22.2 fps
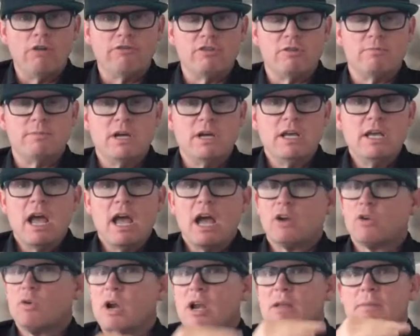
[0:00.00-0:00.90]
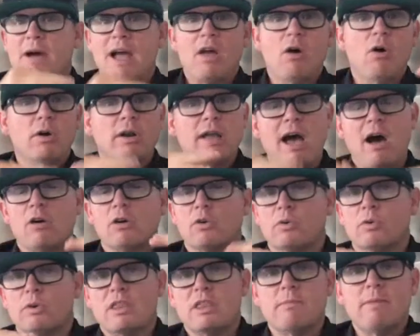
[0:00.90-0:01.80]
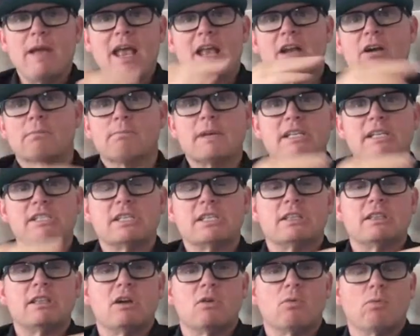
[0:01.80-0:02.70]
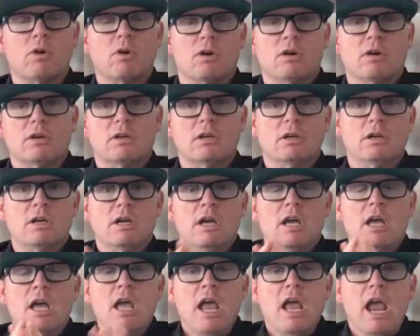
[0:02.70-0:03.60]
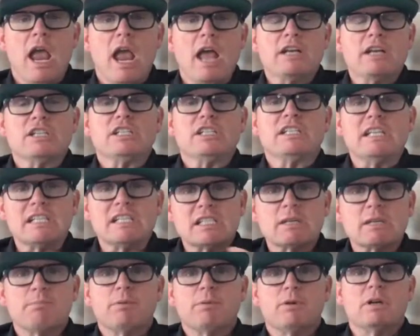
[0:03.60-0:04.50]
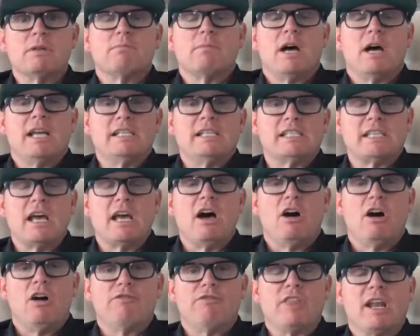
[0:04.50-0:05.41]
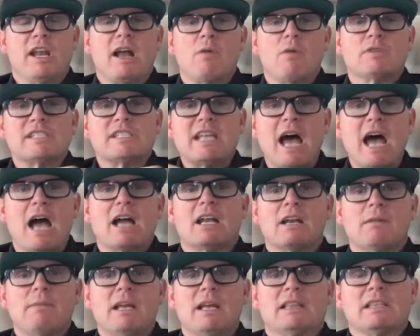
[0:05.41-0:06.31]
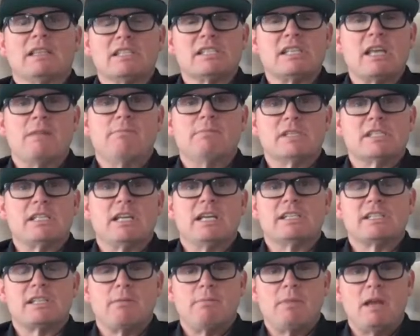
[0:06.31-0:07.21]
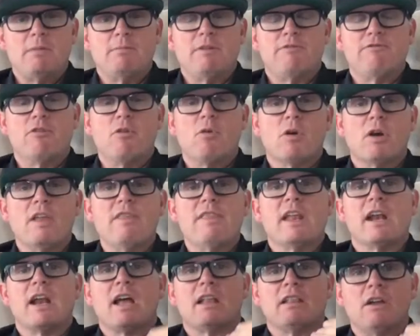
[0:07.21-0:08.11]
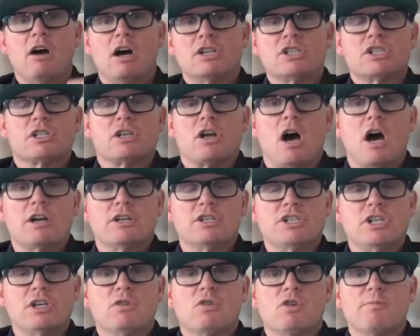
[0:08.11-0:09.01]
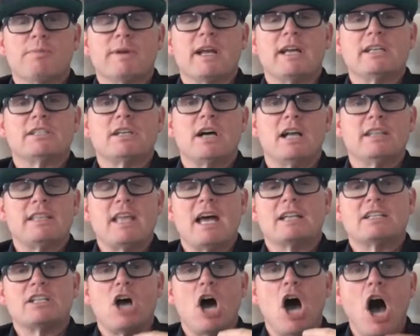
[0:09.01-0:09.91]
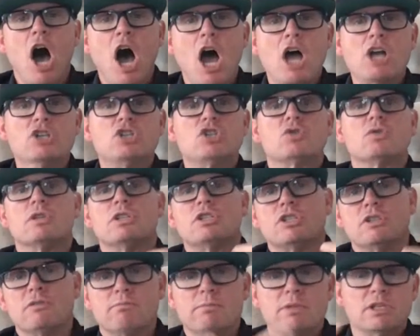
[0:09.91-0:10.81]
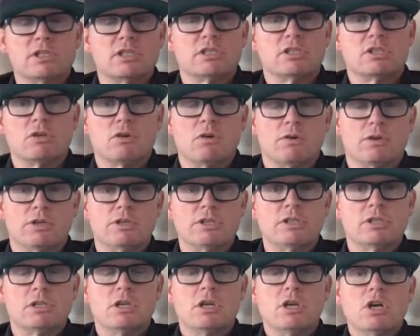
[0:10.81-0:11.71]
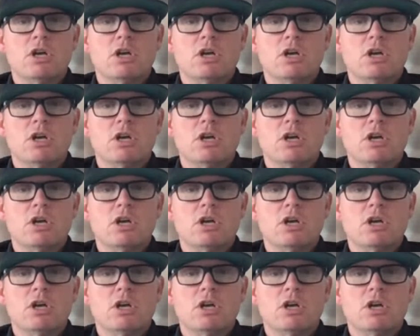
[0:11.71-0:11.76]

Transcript: them, created my own algorithm, intermixing their work, and disciplined myself that I was not going to make the same mistakes I made before. And then I launched Audigy Group, and I taught that to hundreds of business owners,